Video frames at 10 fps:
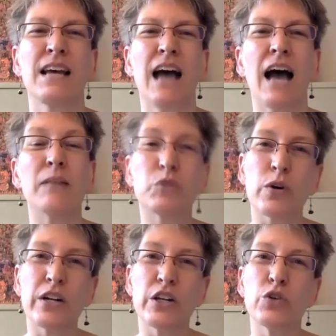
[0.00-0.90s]
I am
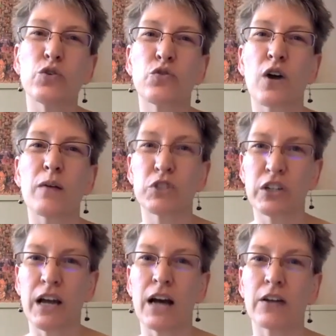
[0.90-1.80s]
joining you from
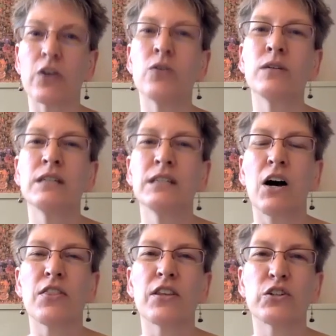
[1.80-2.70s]
Chicago
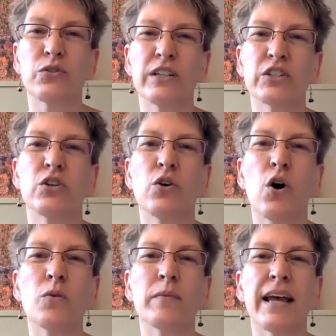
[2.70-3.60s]
on the traditional
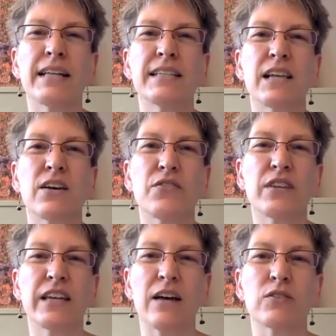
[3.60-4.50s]
homelands of the
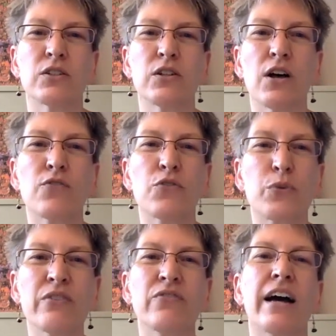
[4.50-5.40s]
Council of
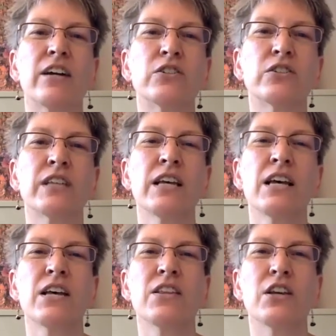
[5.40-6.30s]
Three Fires,
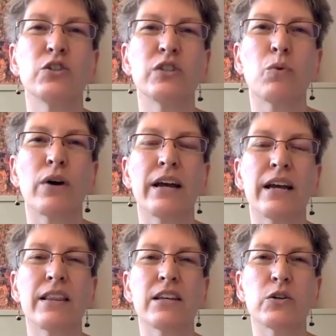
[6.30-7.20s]
the
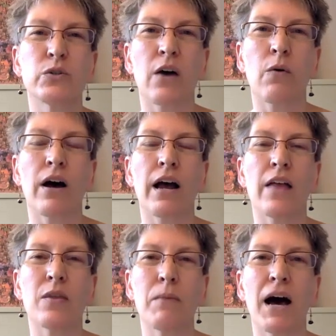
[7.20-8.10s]
Ojibwe, the Odawa,
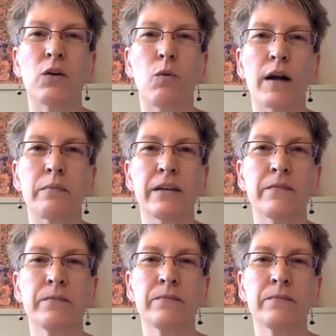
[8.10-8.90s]
and the Potawatomi.